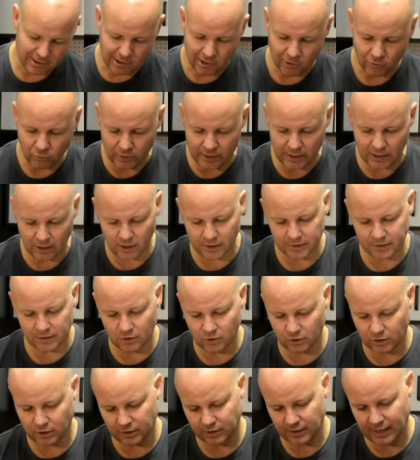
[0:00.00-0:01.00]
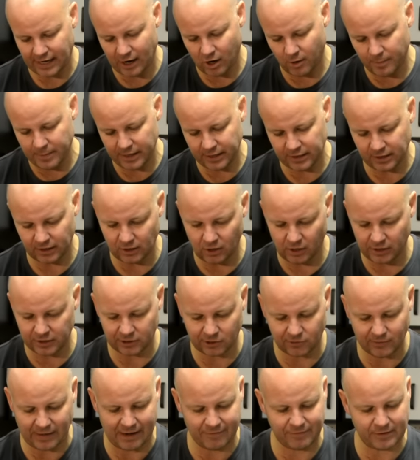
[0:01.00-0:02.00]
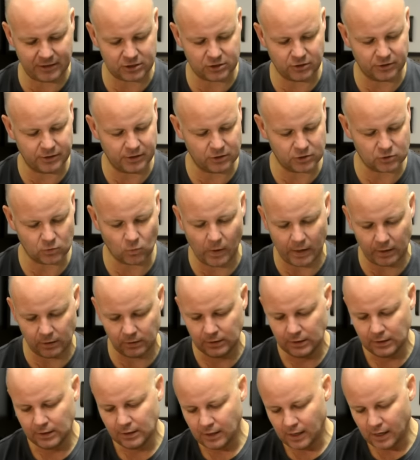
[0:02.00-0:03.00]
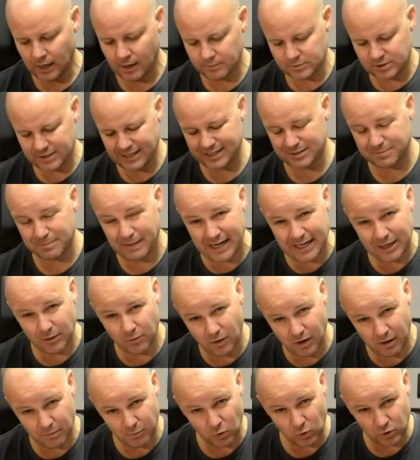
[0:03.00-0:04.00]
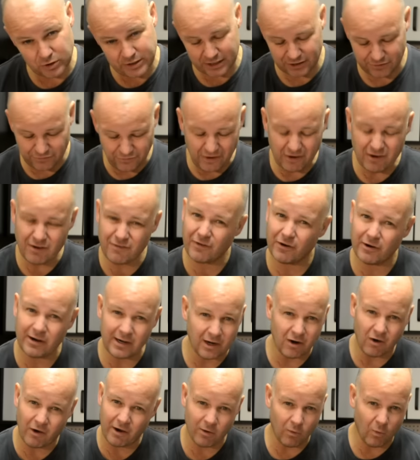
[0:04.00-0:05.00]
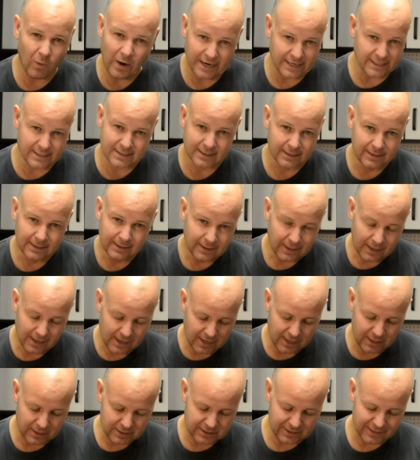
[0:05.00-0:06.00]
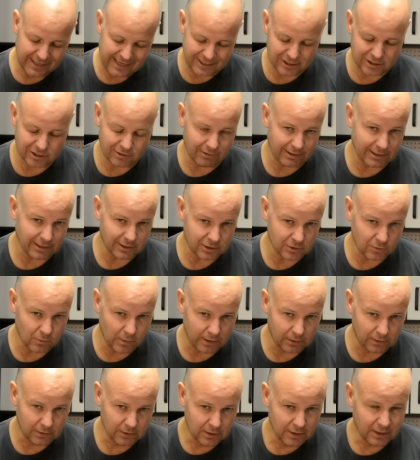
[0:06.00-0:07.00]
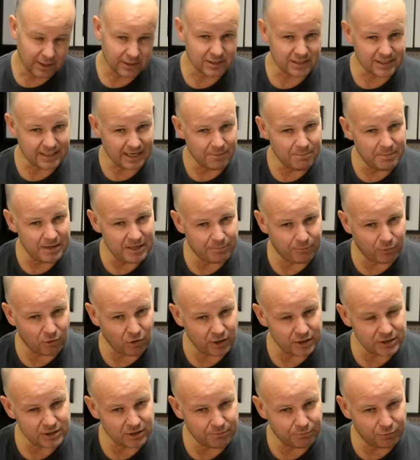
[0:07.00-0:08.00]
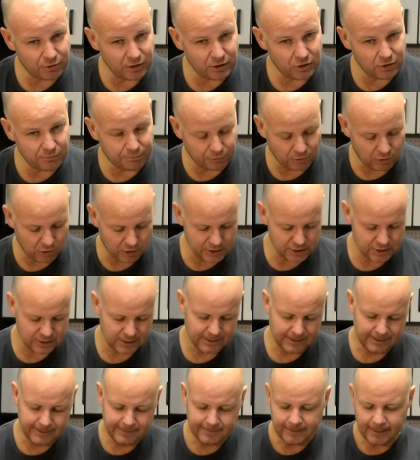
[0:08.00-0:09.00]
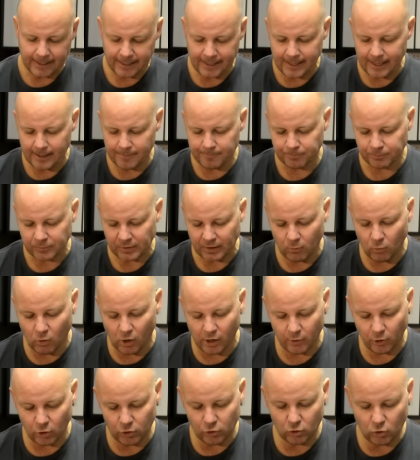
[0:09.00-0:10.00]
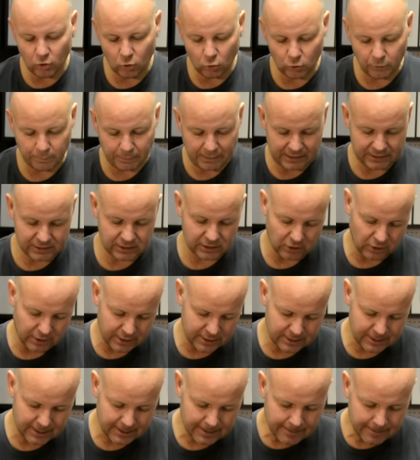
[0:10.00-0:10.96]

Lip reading: really like the look of the helmet, and I like the graphics on it as well. So that's mainly why I bought it. It's very, very lightweight. So that's great as well. As I say, mid-price, so pretty good price. And while on all the plus sides,